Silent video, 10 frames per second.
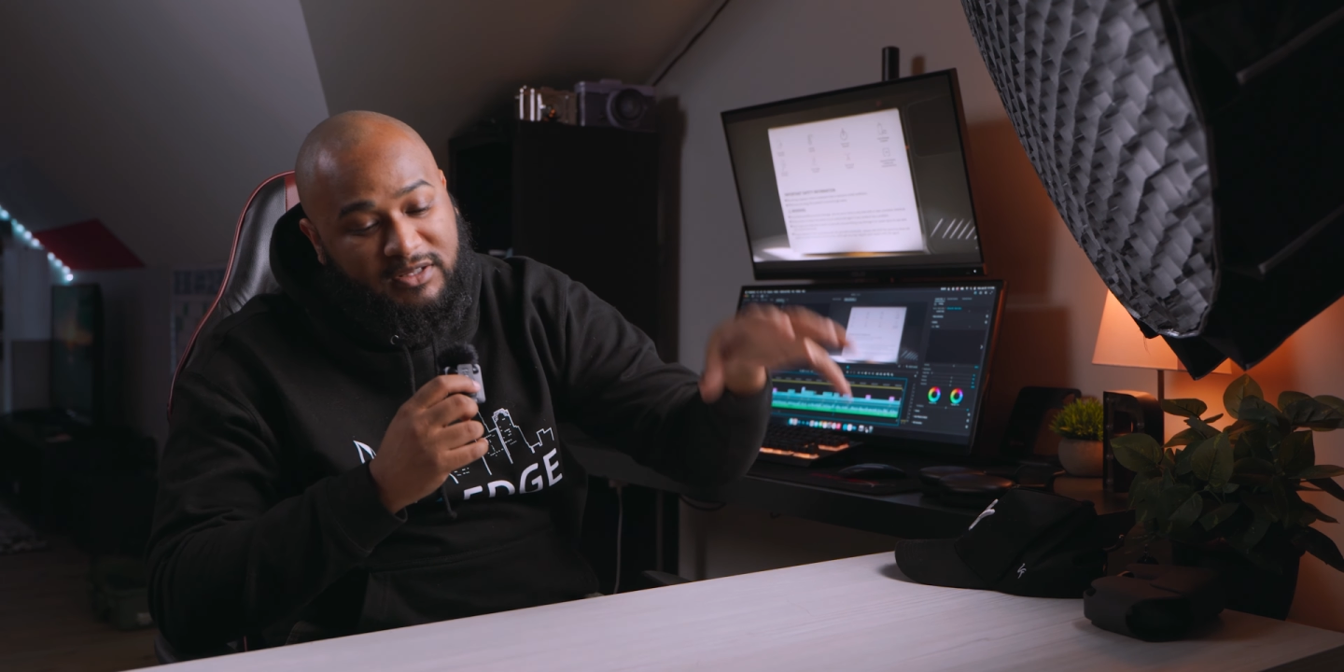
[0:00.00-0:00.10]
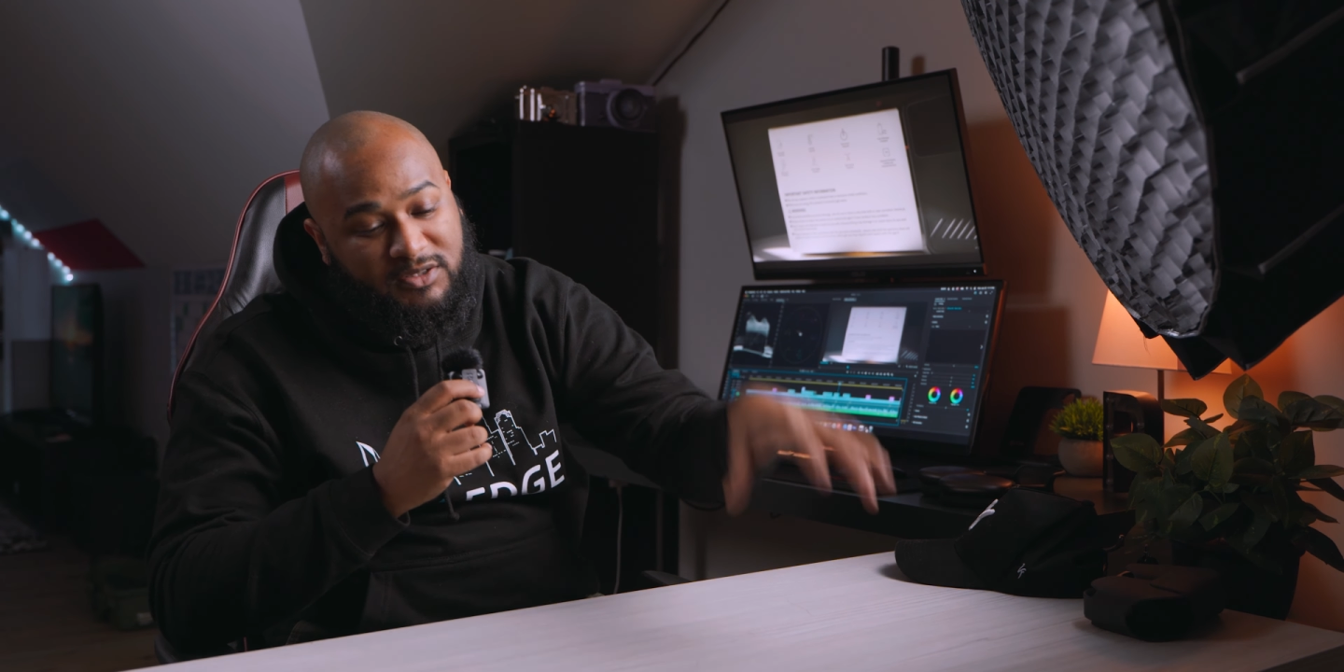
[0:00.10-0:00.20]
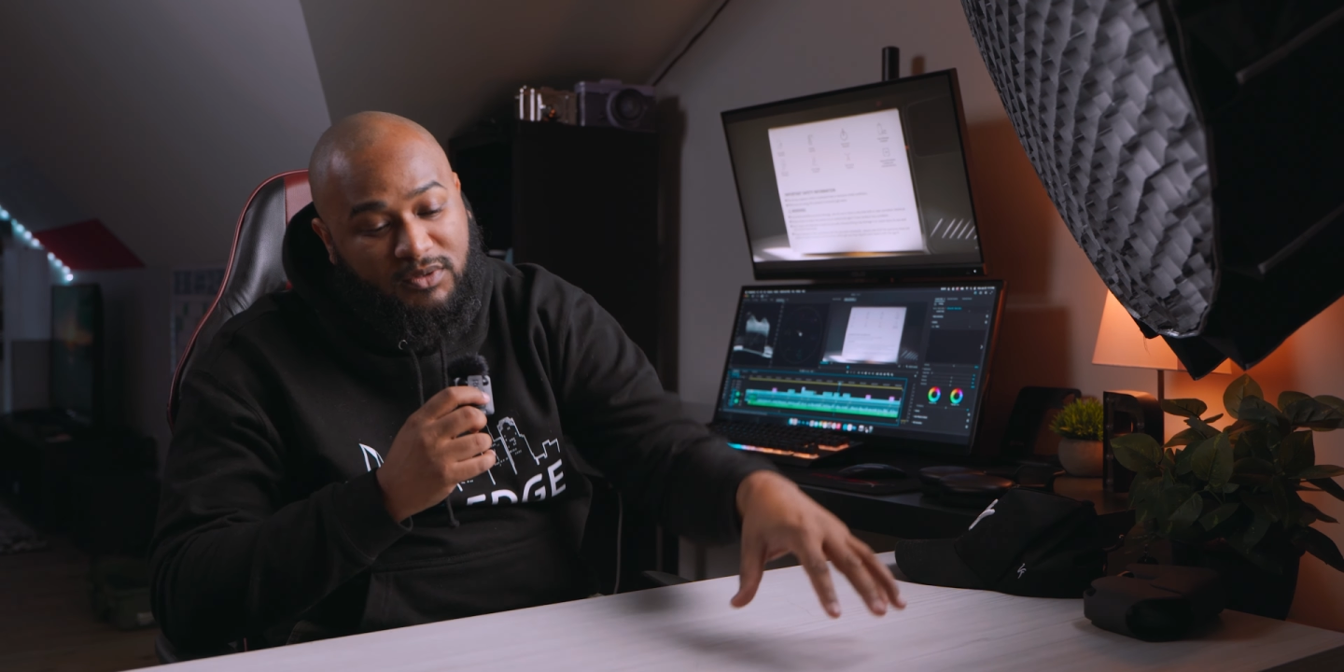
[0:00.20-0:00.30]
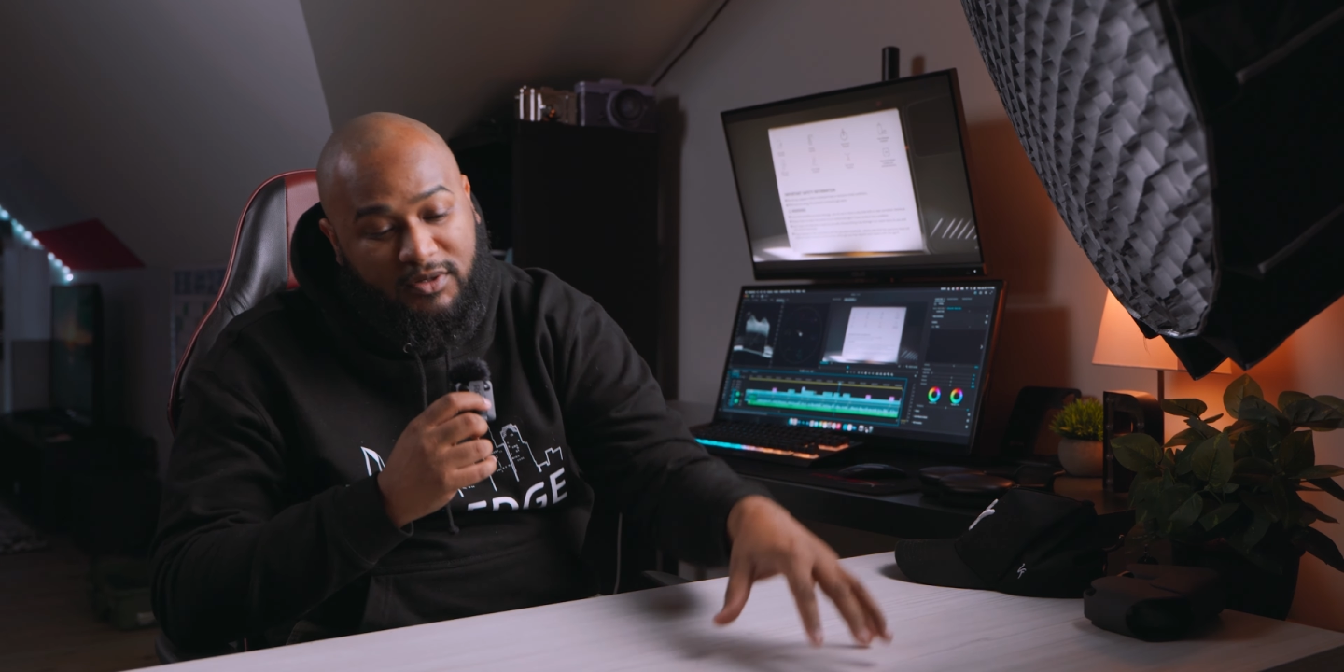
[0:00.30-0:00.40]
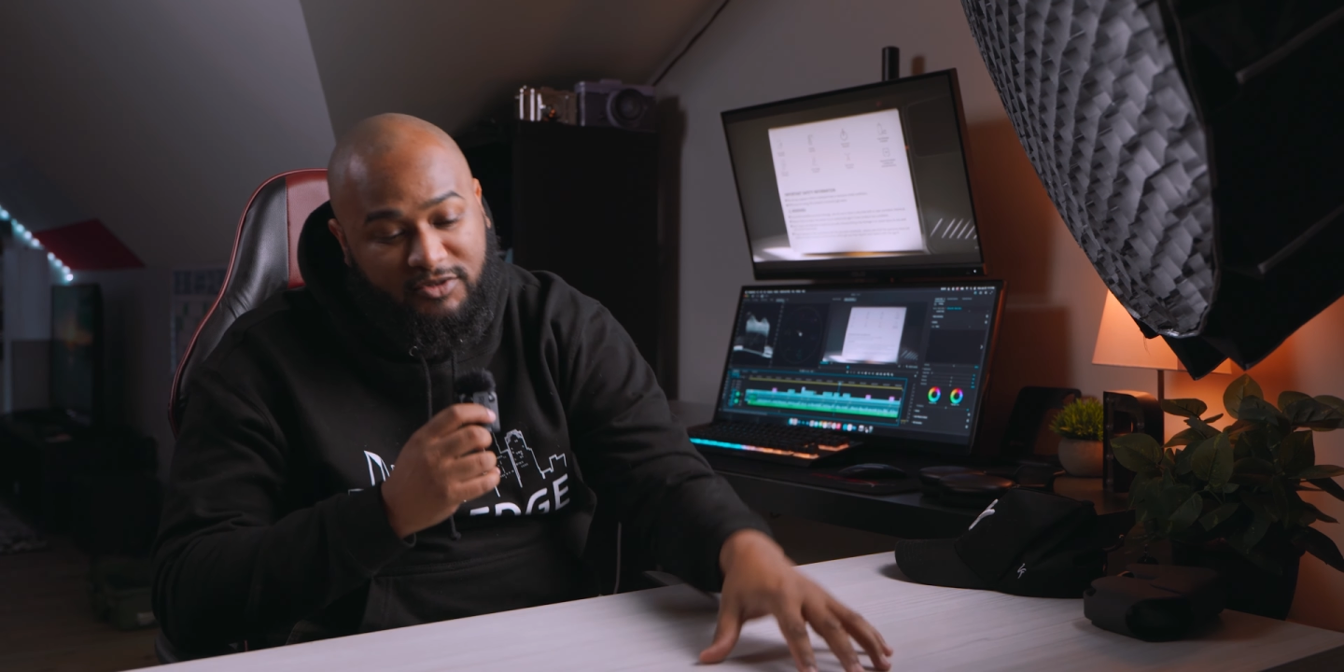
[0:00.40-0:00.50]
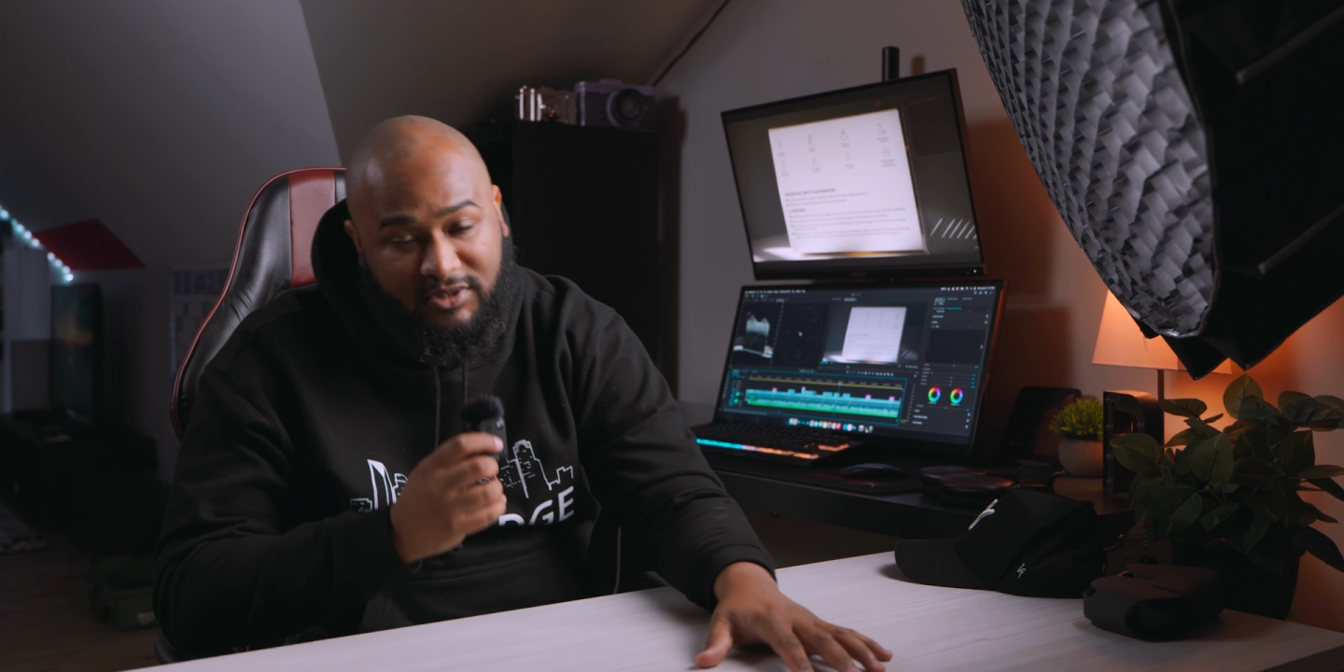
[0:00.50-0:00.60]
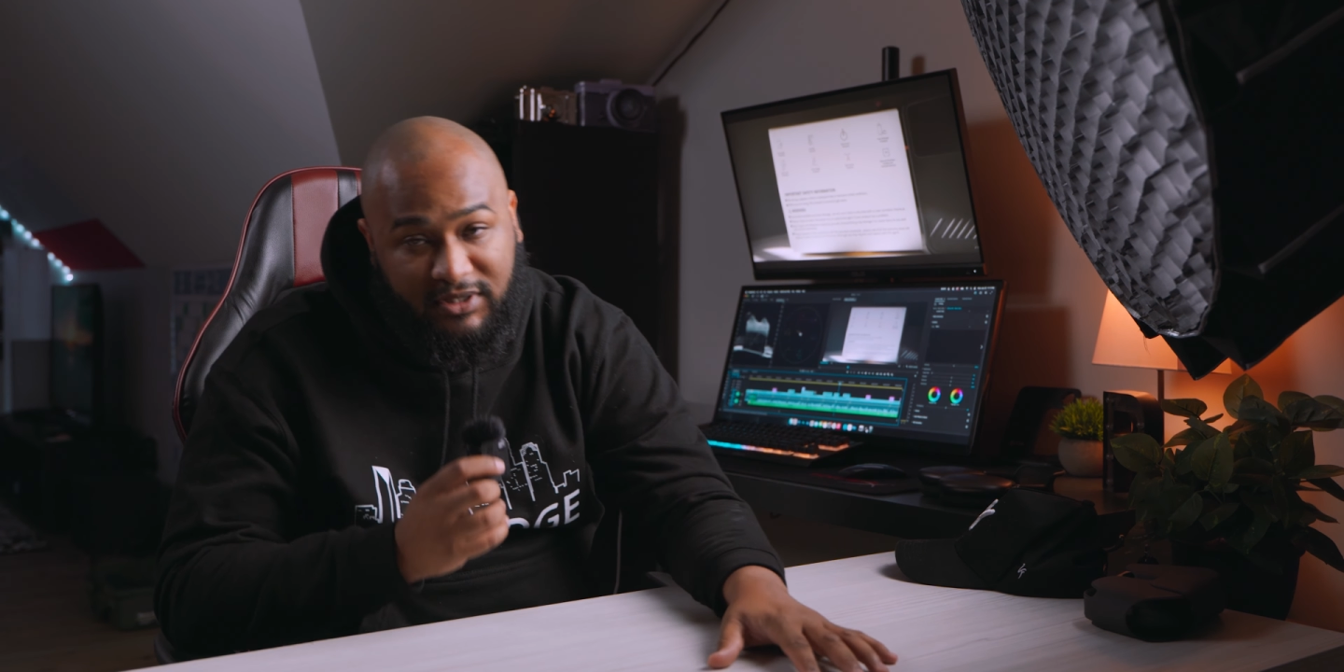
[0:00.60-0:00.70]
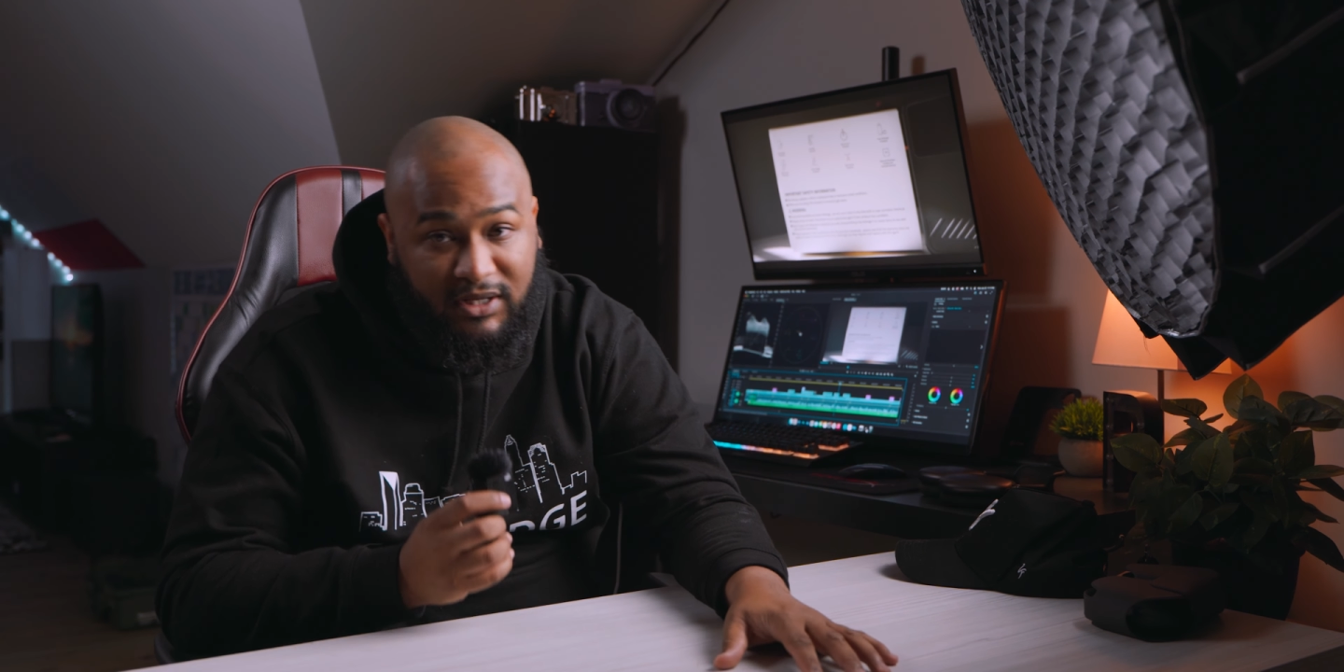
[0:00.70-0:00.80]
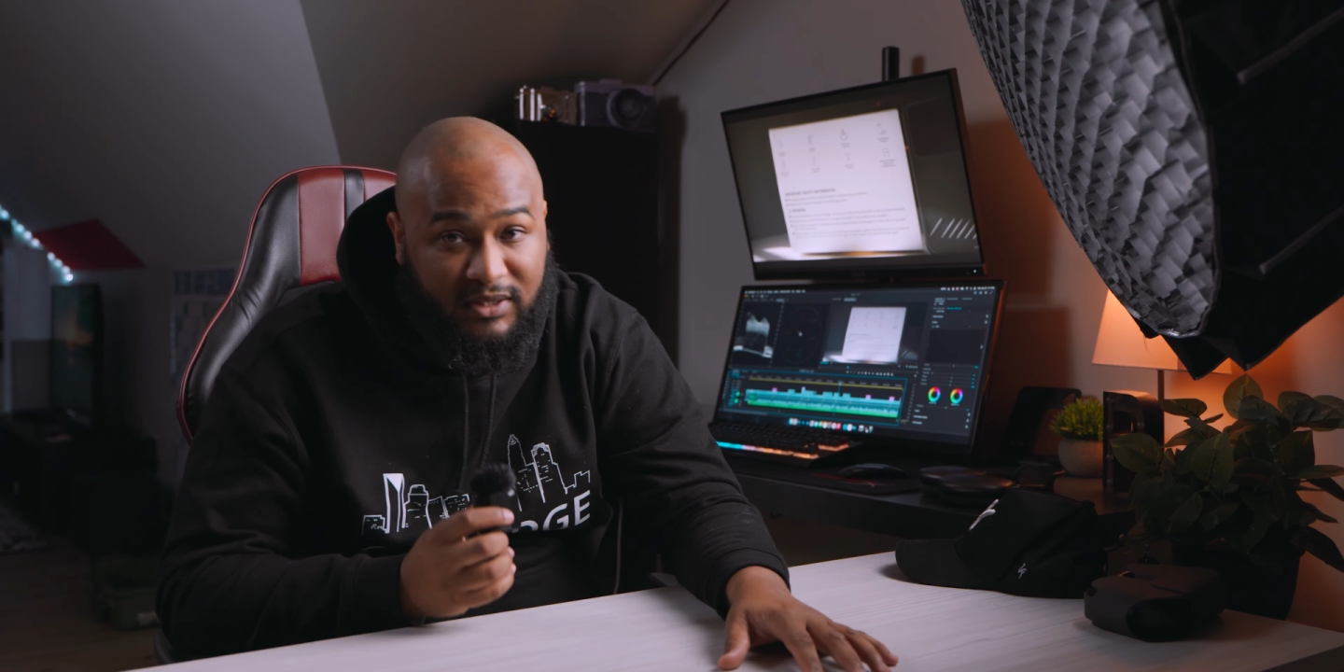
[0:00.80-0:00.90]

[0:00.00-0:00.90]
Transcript: 200D